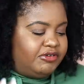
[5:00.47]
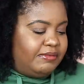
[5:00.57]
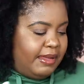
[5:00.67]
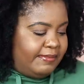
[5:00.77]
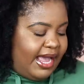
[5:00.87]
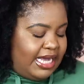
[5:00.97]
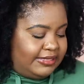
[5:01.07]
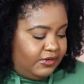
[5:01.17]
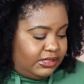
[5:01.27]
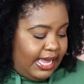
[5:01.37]
Treatment Mask
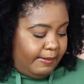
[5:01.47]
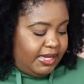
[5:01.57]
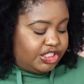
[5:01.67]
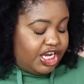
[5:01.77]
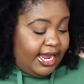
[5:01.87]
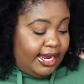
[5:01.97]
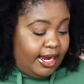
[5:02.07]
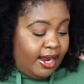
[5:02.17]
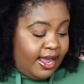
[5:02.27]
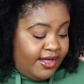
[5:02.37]
for Damaged
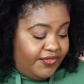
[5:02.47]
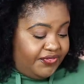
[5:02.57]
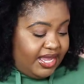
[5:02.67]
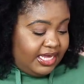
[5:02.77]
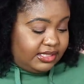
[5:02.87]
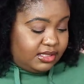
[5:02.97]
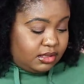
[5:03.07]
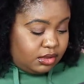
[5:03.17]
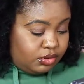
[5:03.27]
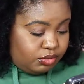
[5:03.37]
Hair. It
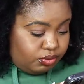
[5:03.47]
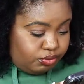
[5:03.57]
is